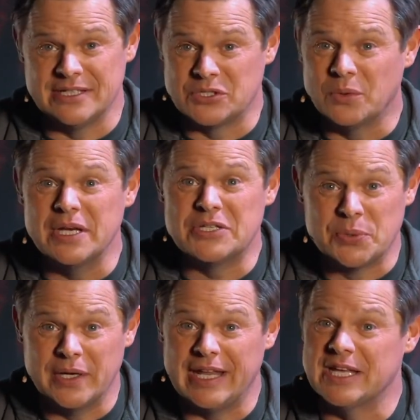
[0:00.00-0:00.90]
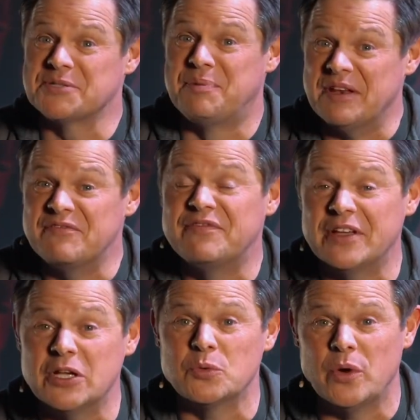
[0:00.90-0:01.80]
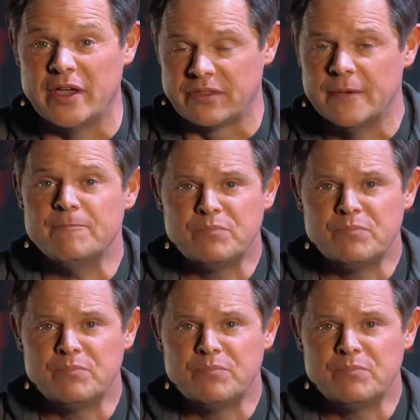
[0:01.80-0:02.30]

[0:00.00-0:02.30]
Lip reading: that 2020 has been filled with